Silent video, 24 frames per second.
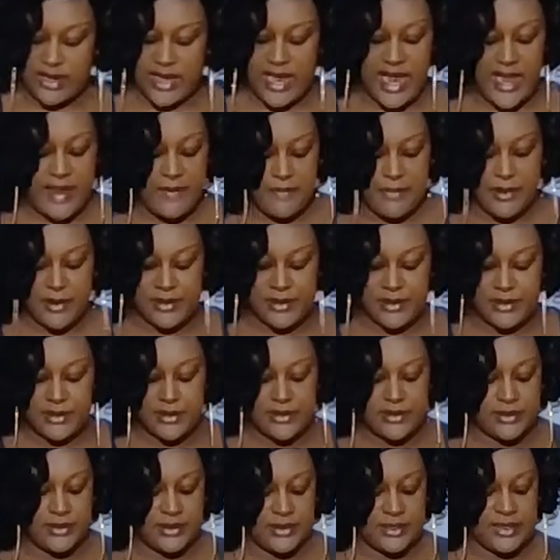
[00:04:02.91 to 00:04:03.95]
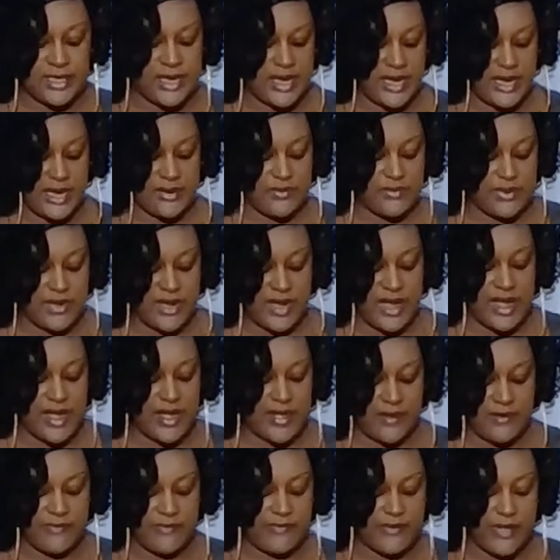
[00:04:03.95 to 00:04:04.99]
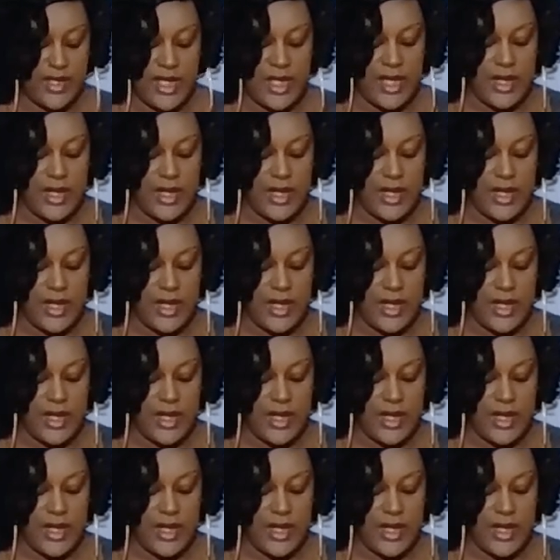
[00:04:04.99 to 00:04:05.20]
capers, and we have